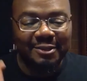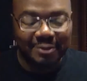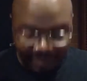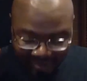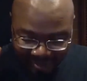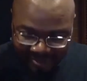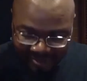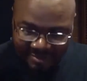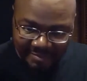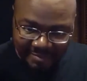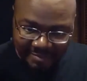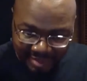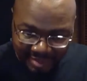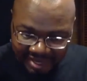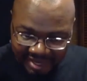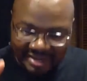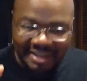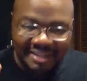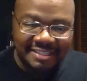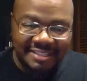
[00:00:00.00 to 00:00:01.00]
So
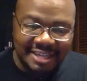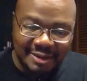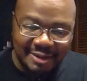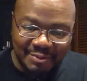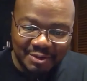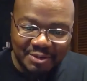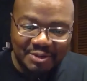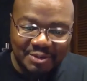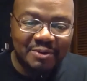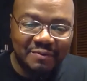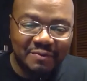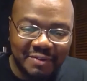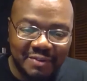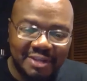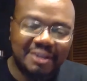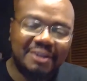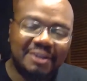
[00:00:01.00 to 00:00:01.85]
by the next time we do a